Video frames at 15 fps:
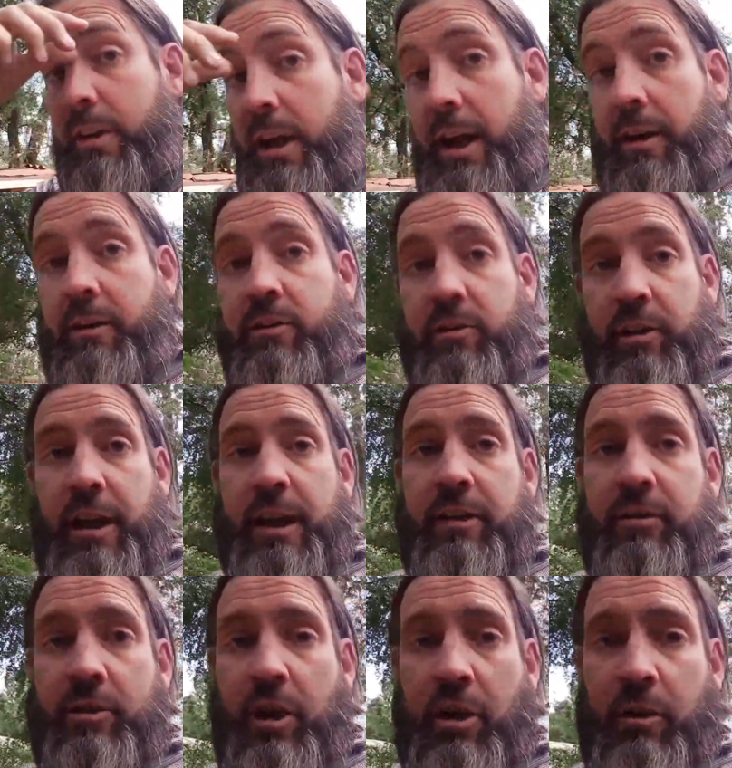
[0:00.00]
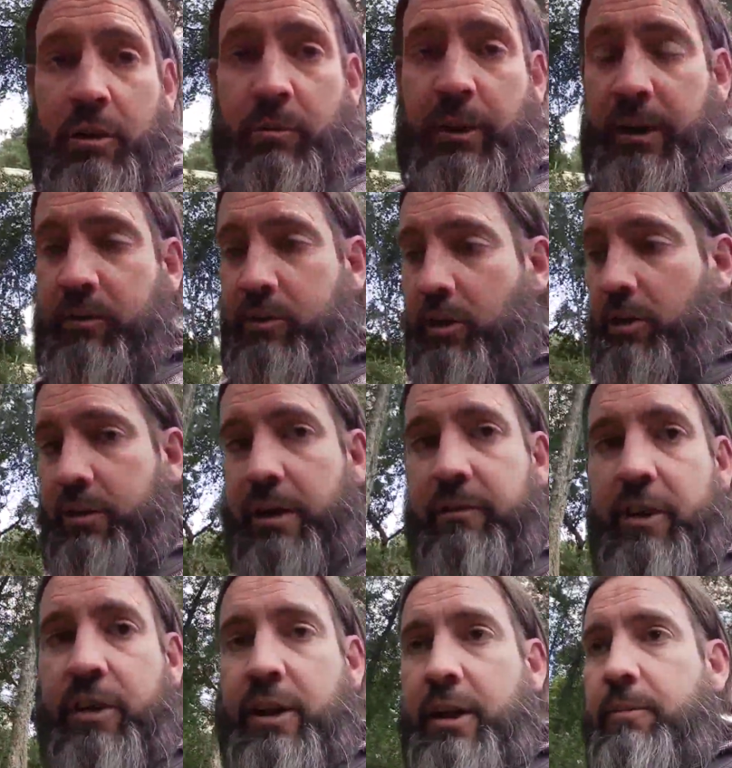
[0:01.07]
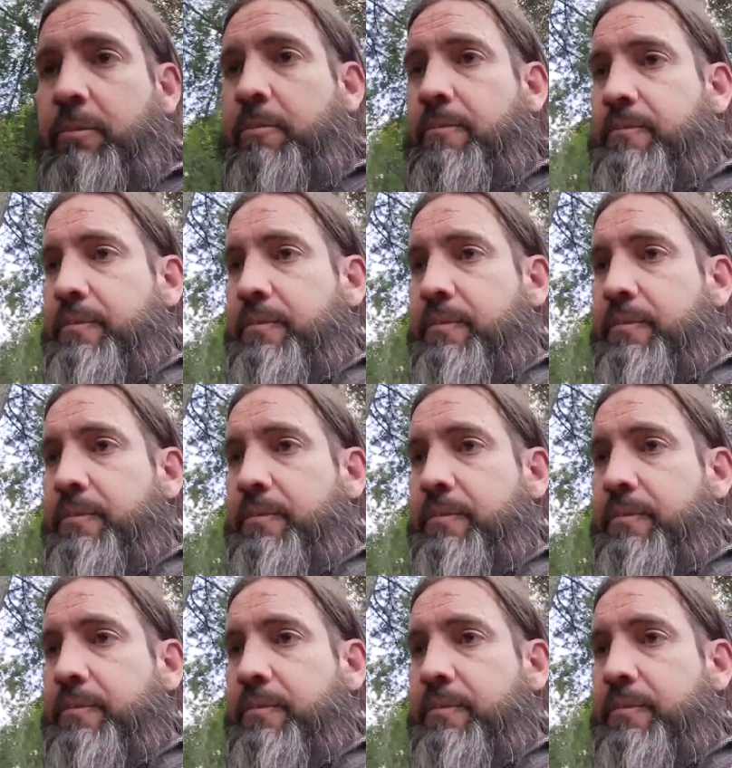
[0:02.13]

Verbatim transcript: how its legs go and wings go and everything.